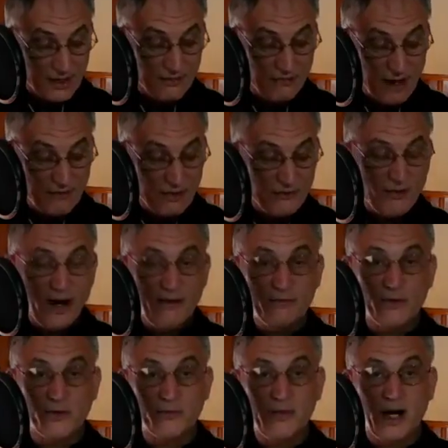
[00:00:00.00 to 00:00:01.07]
505
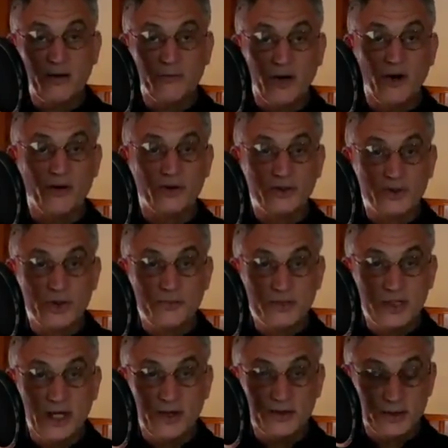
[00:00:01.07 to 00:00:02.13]
North Mountain Road. Soup
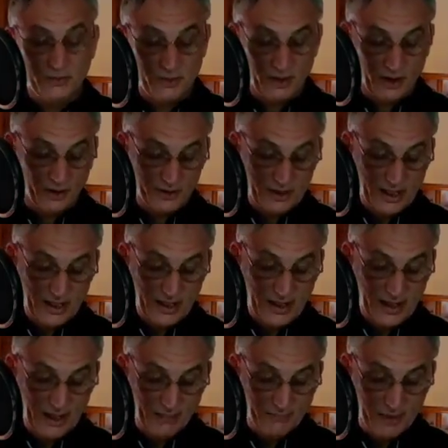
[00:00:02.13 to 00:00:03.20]
sale tomorrow, 10
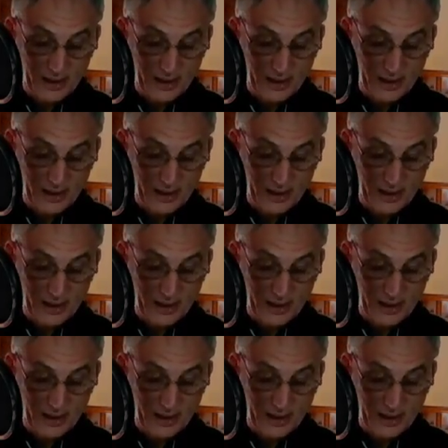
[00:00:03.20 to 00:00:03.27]
a.m.